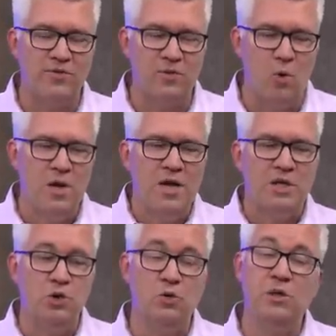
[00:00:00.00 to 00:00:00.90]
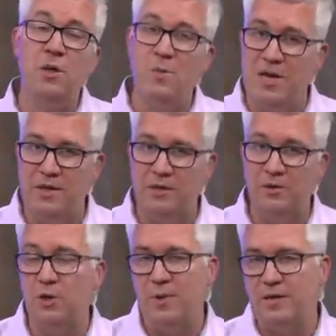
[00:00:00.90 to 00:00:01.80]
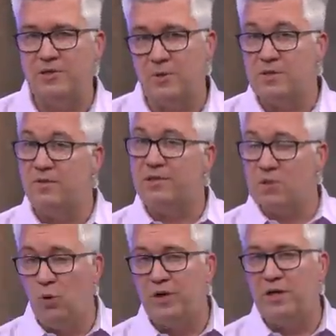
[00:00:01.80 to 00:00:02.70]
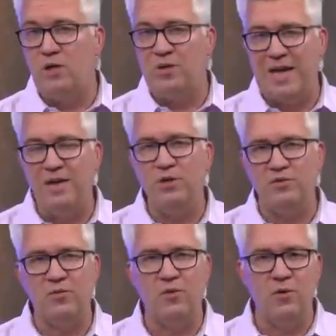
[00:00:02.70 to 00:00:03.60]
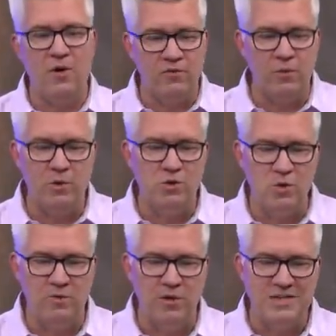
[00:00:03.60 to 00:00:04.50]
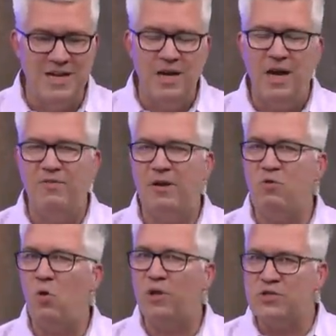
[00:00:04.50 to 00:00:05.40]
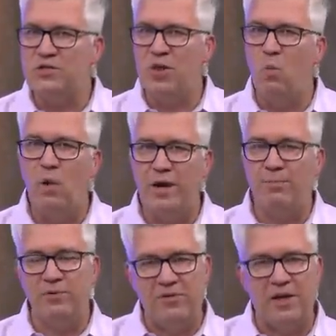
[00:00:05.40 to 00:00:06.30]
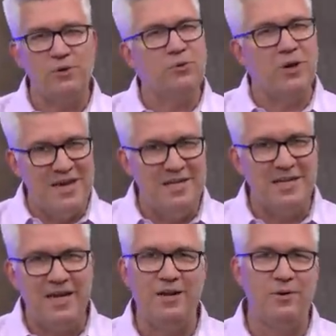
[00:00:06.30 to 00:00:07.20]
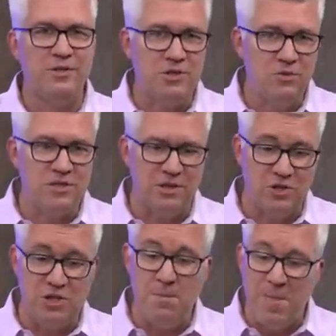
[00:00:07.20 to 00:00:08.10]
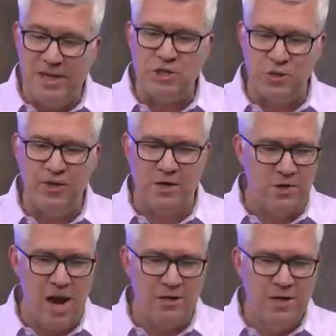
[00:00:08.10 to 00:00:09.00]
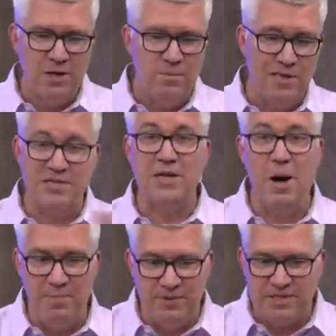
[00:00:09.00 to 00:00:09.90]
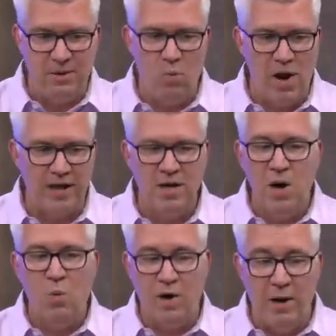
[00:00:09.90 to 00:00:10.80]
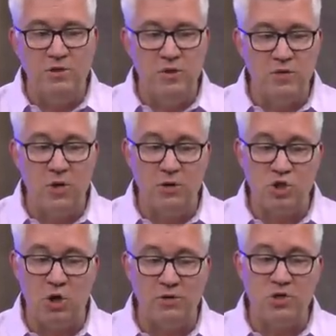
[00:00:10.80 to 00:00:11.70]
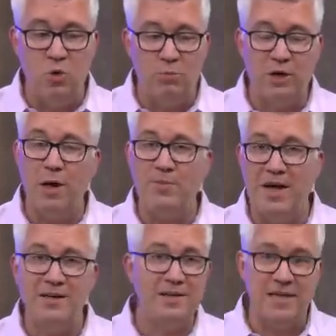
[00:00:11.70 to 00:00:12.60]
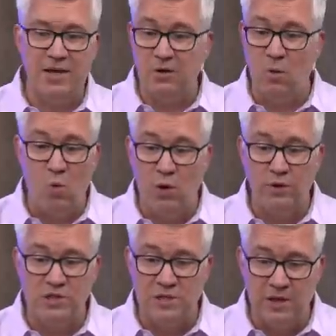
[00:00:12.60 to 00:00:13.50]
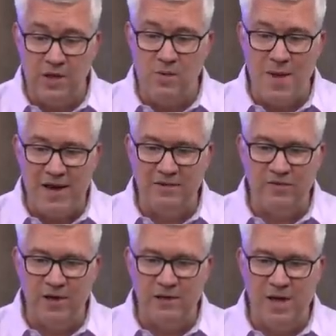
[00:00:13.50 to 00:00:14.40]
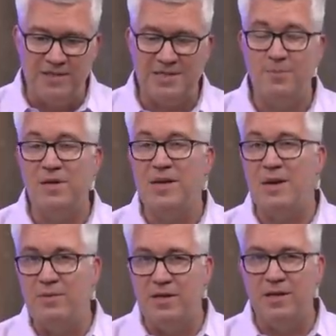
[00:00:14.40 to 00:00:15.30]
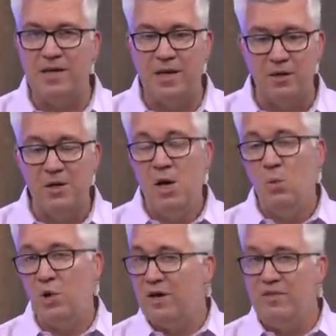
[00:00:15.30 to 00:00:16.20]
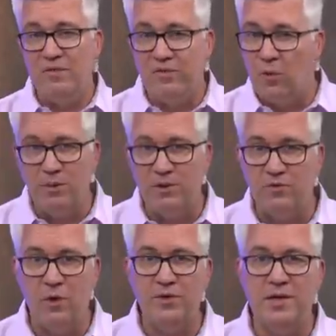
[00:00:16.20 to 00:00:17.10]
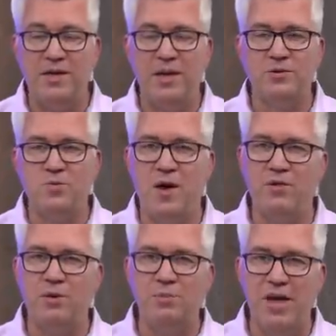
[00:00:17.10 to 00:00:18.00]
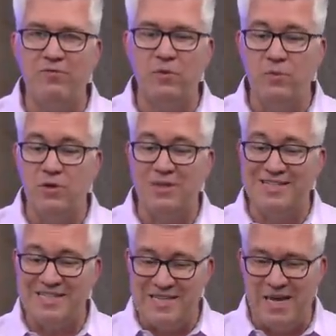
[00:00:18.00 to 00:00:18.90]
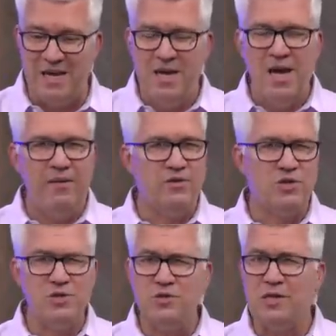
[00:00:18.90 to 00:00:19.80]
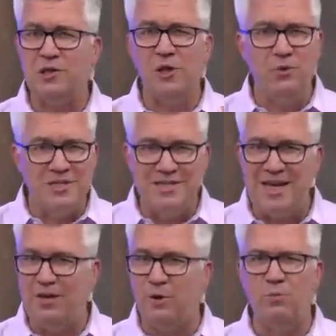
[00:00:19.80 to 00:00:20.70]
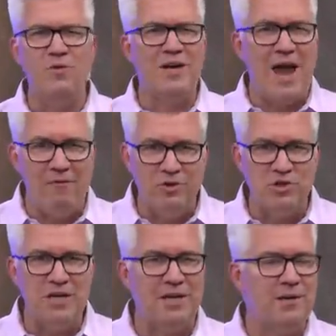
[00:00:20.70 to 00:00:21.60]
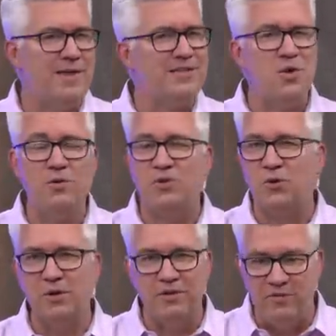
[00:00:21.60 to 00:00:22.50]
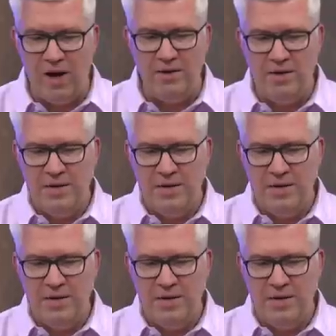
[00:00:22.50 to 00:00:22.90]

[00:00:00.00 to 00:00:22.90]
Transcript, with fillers: So you're limited a little bit in terms of the toolkit you can use for, for mutual funds. If you have questions on what a particular indicator is using, just to make sure that you're not messing up in some way, what I would do is go to Chart School, bring up that indicator, or just click on the magnifying glass, type the name of the indicator. We'll give you the formula for all the indicators we have on our platform. You can see if it's just using closing data or moving average data, that's all totally fine.